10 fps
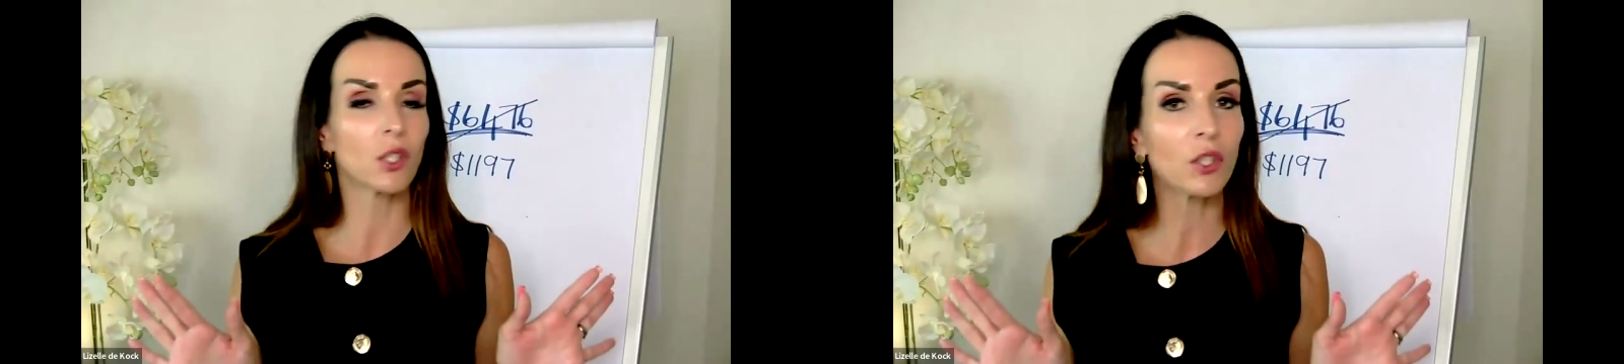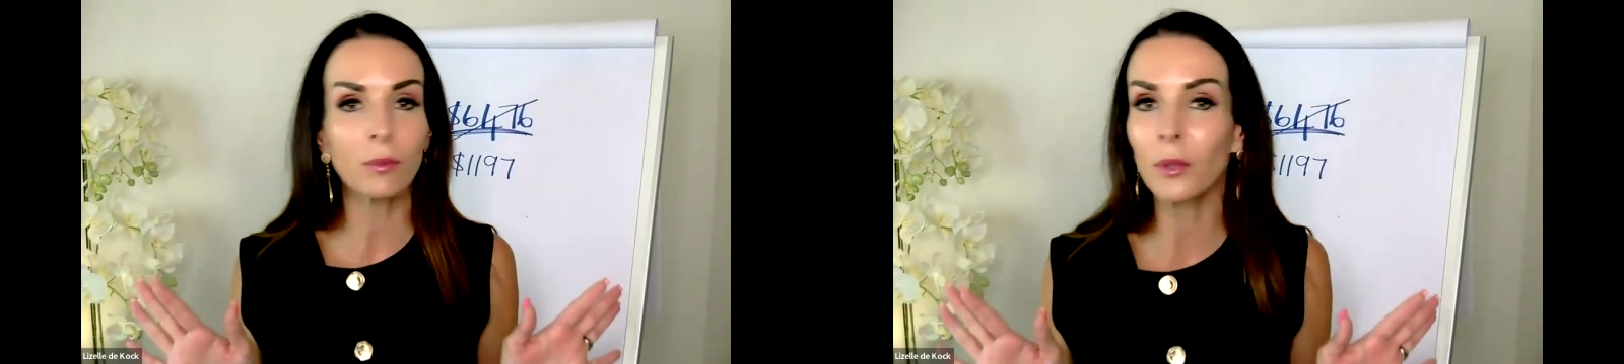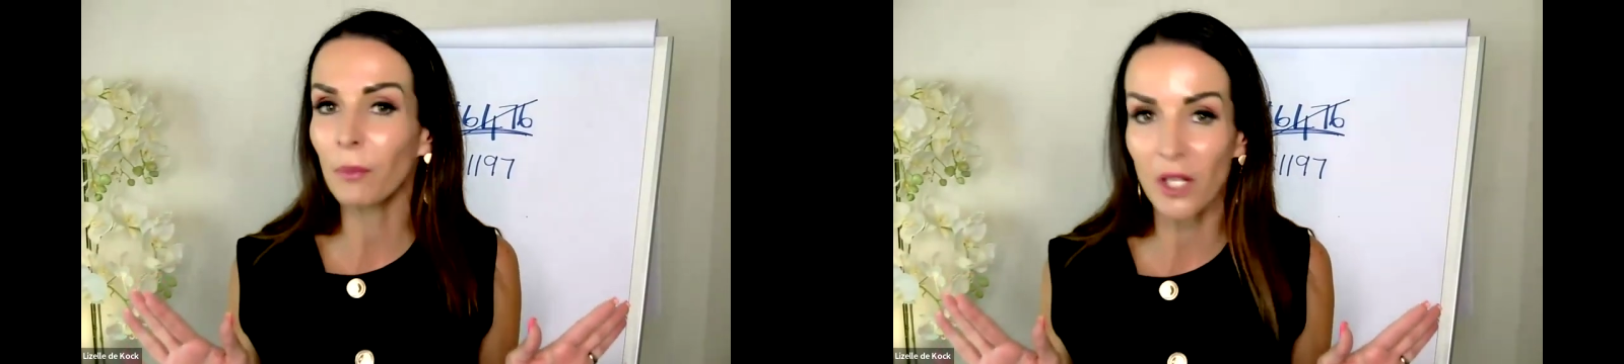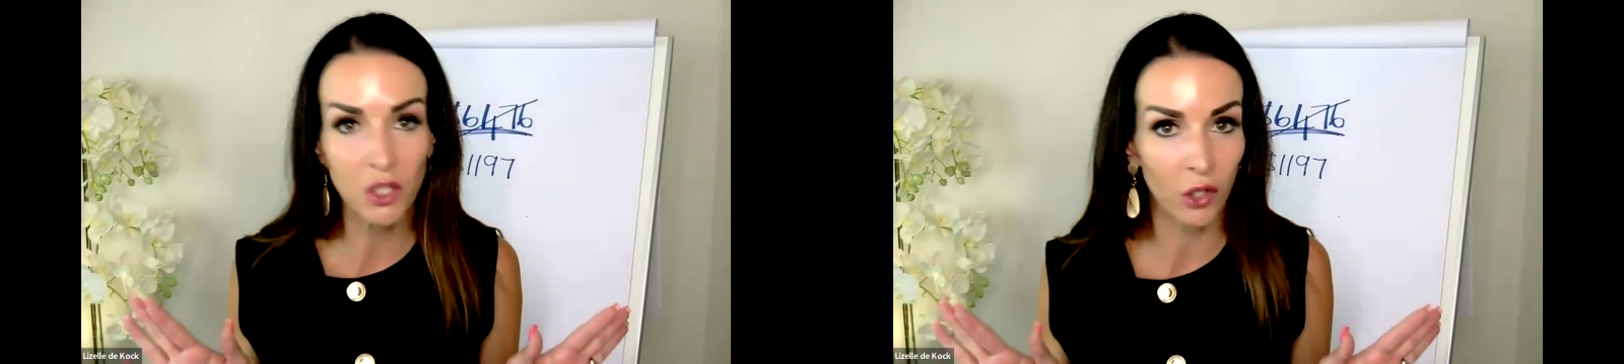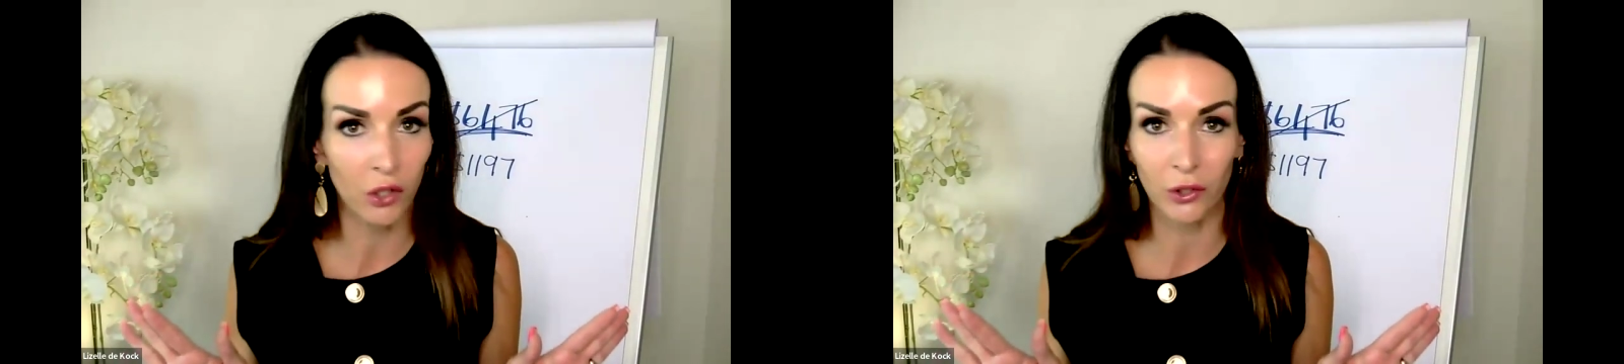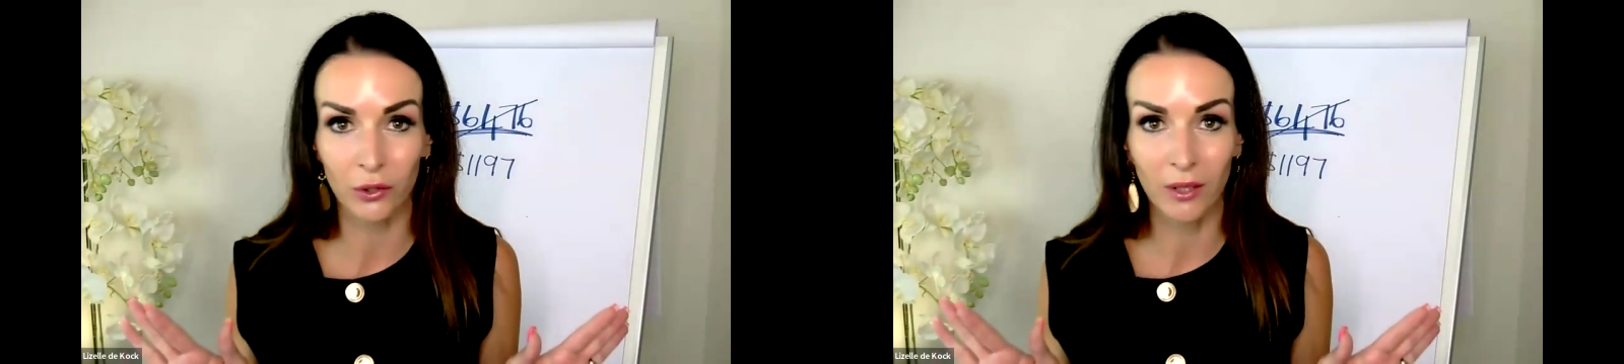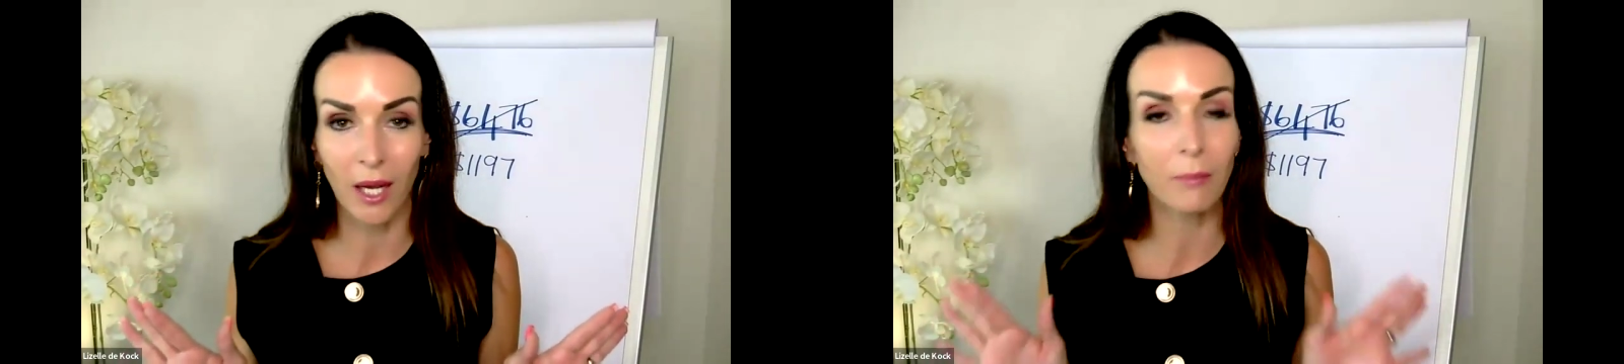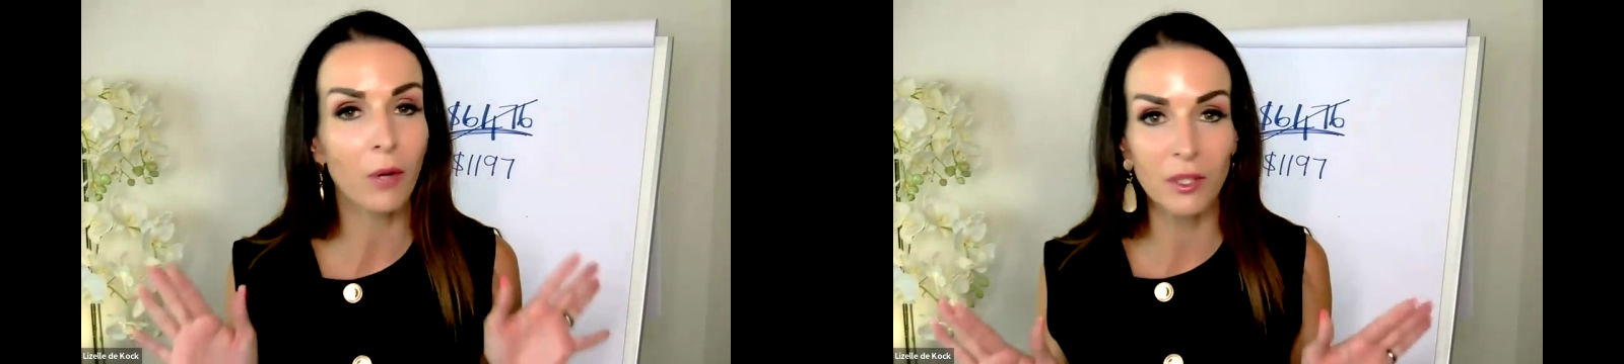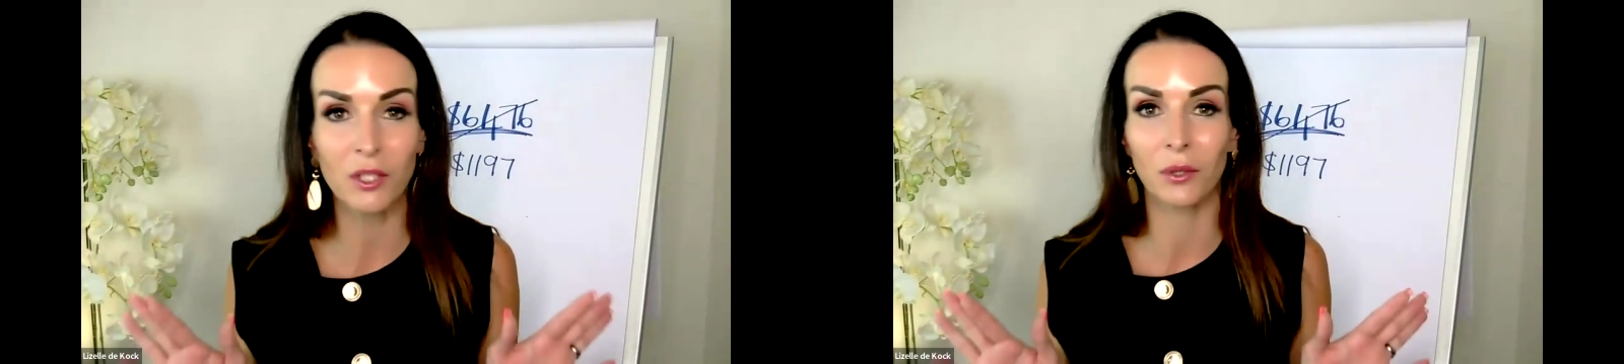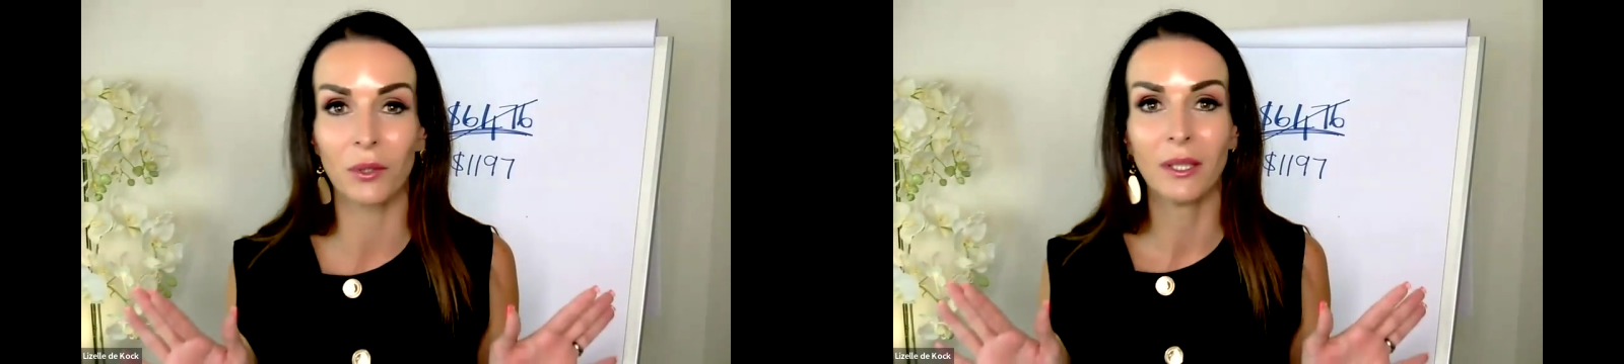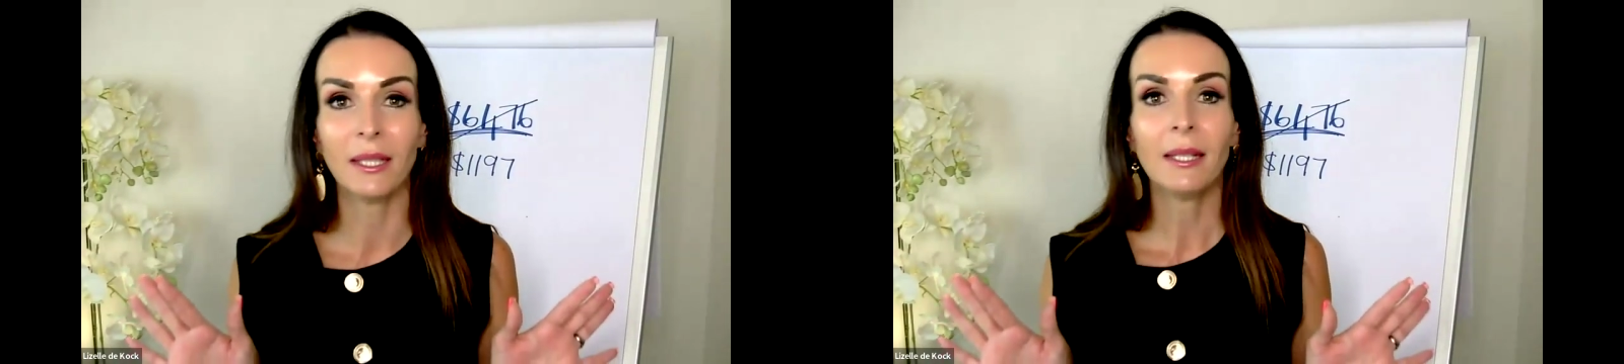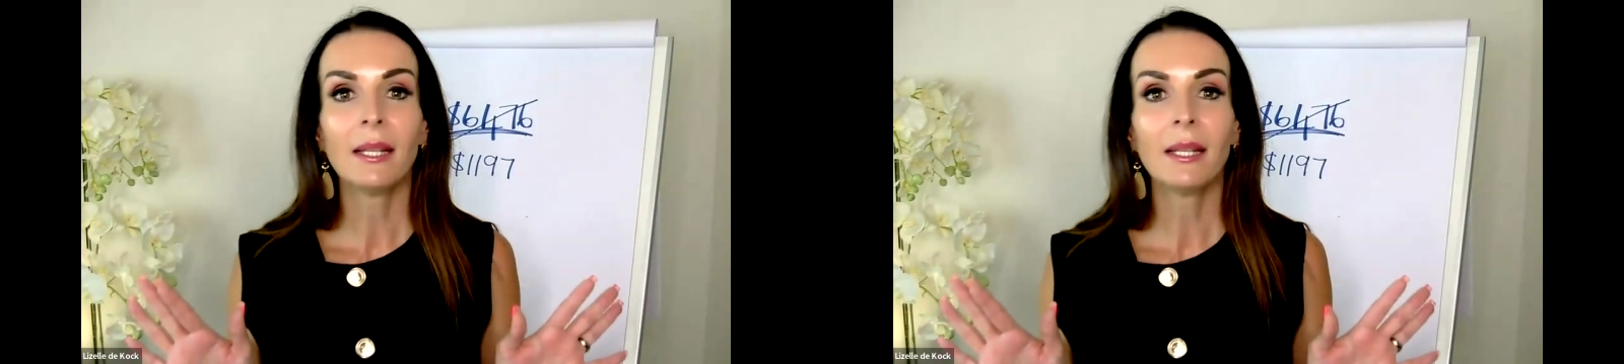is not to put pressure on you, I promise you.